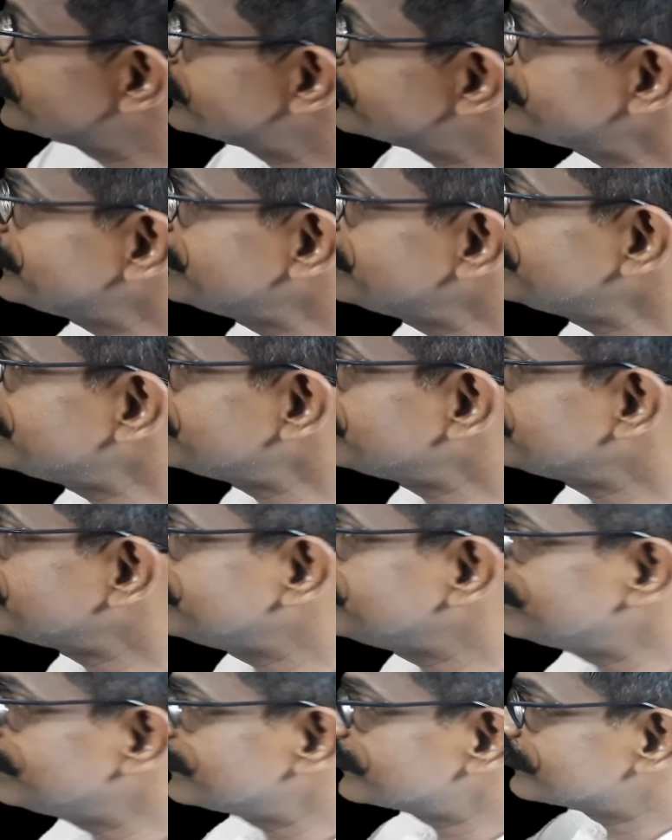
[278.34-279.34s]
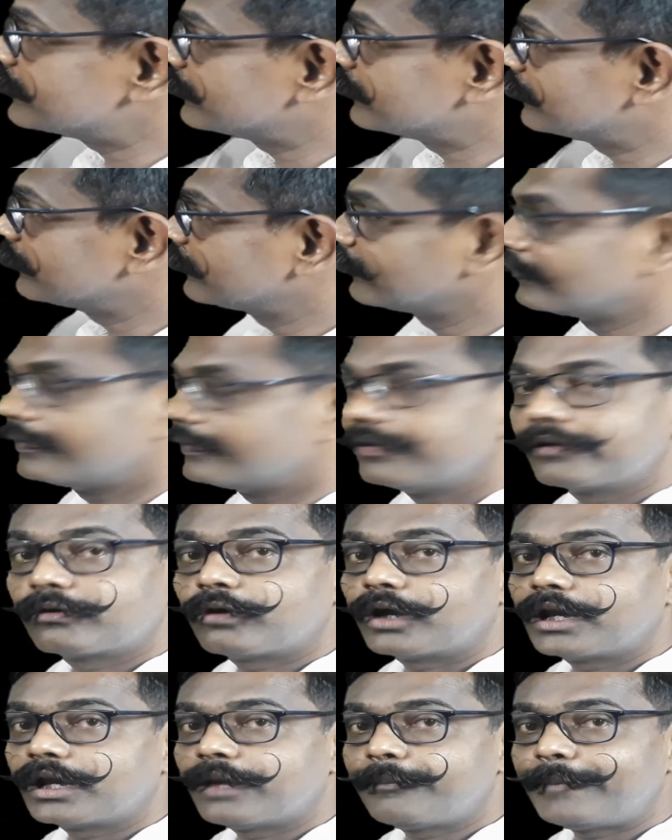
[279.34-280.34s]
is E in
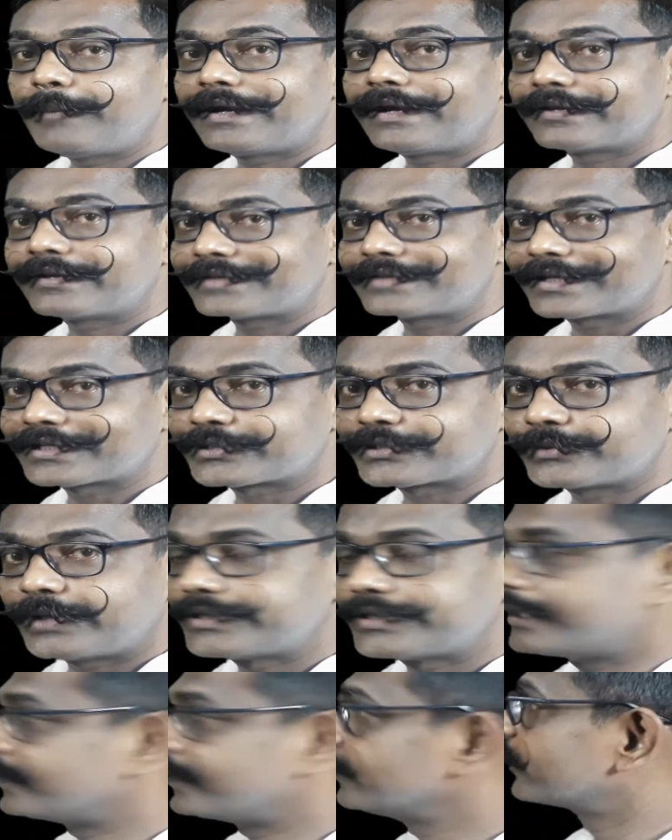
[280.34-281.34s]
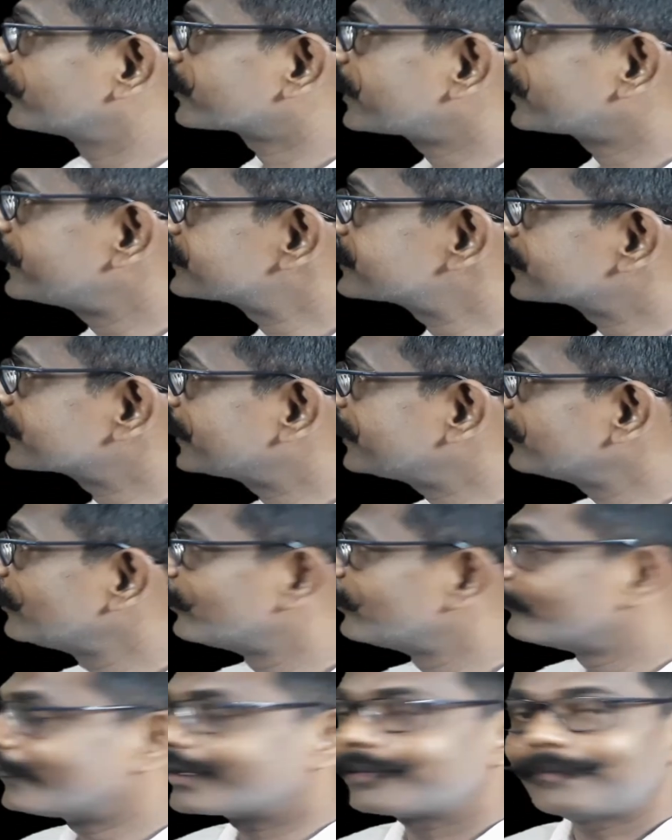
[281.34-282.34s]
column matrix X Y Z. Right side,
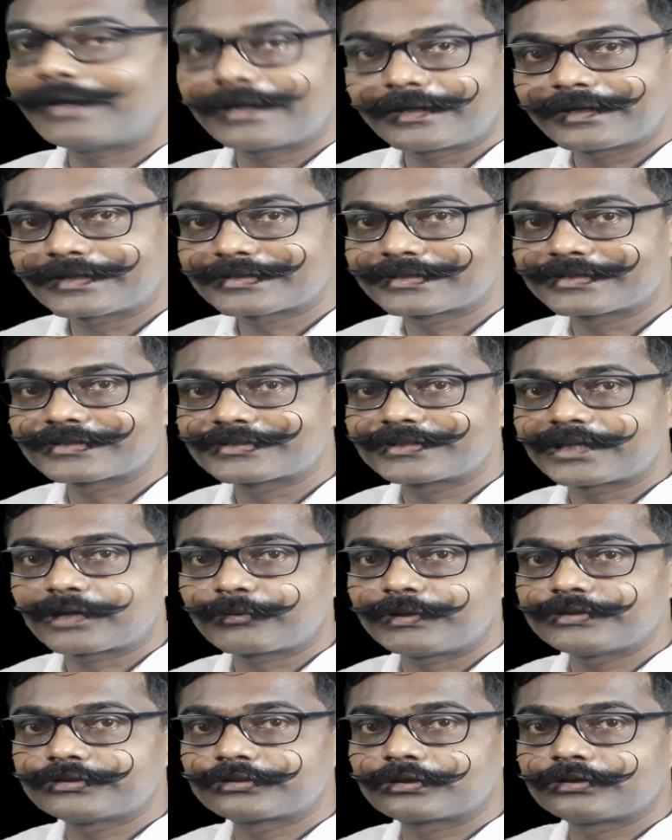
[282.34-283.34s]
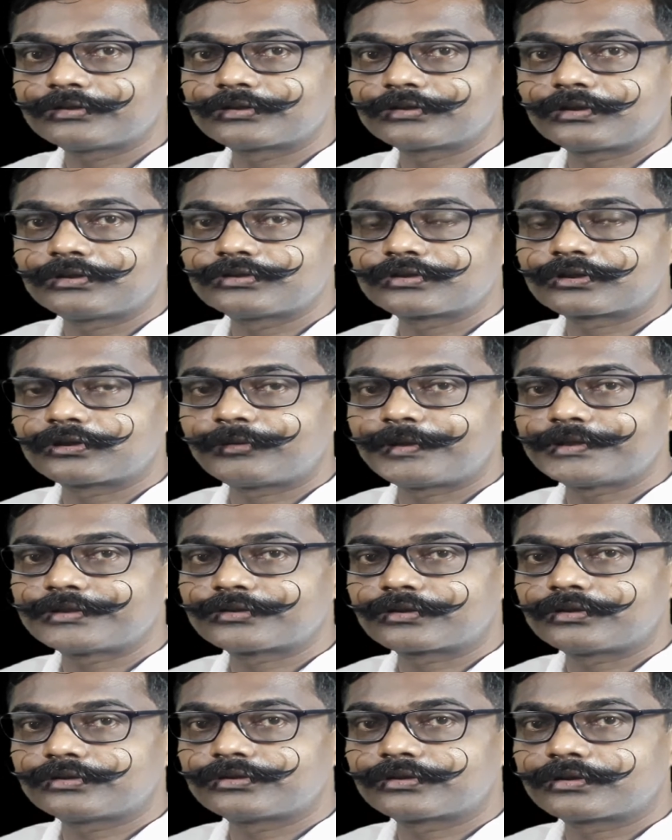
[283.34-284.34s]
one matrix is there one, zero, zero, zero, one,
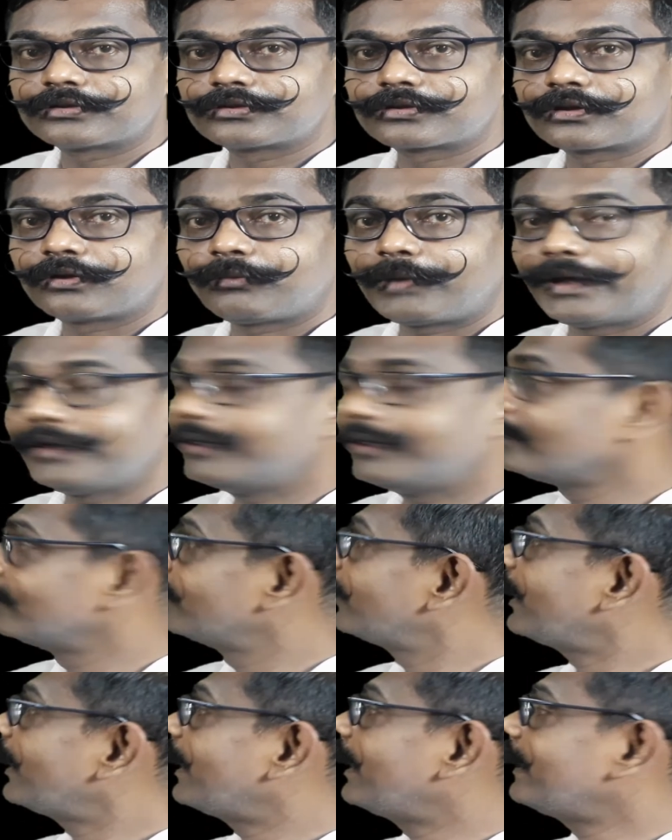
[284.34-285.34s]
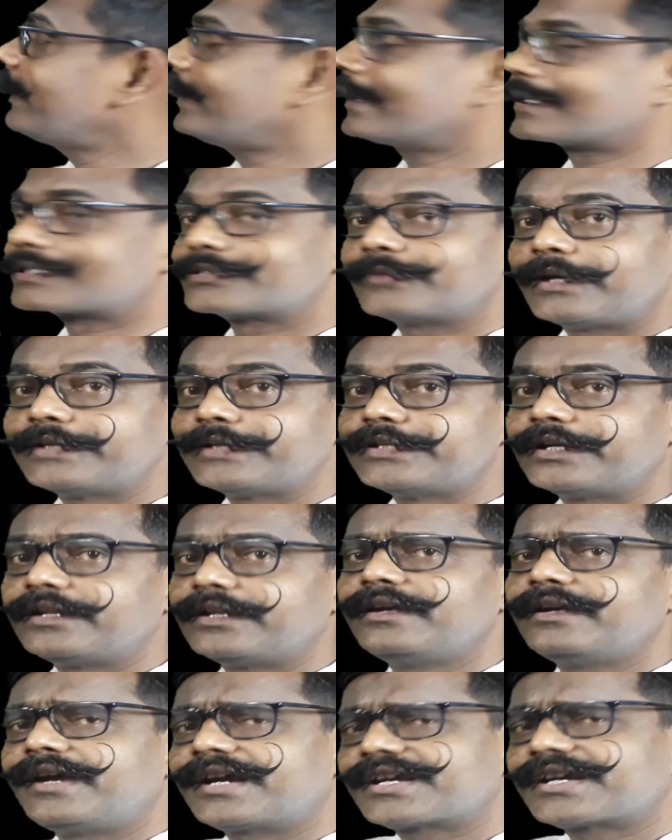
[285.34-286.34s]
zero, zero, zero, one. And X Y Z,
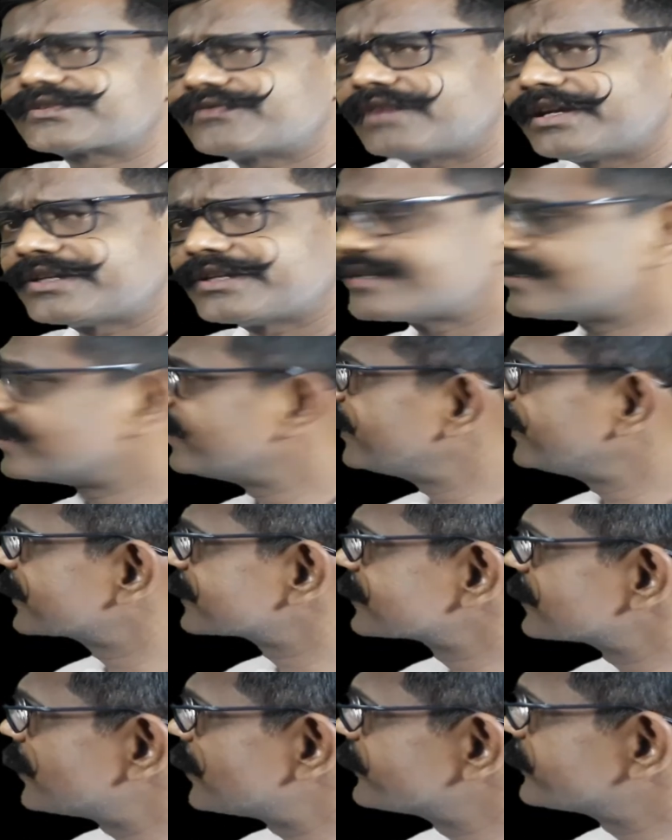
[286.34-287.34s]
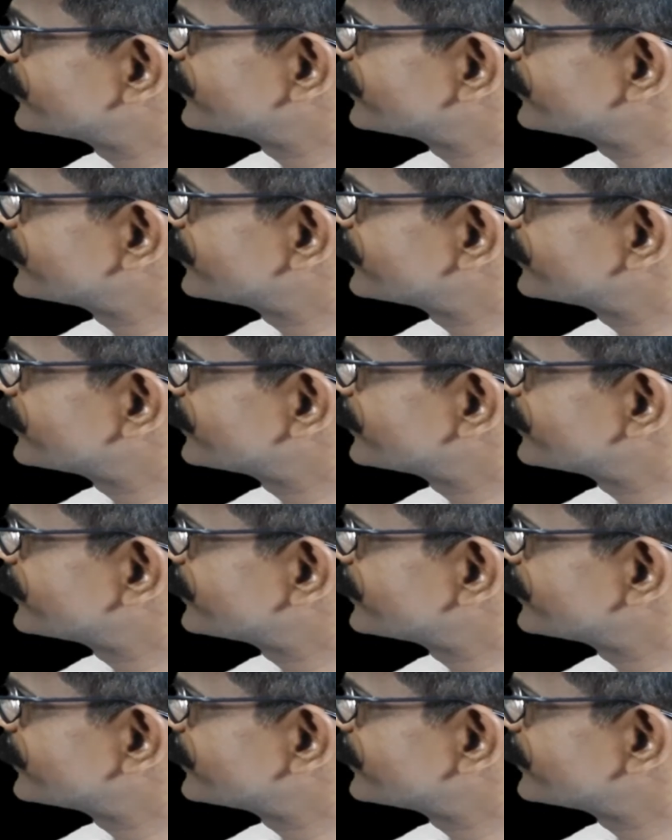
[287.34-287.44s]
X Y Z and X Y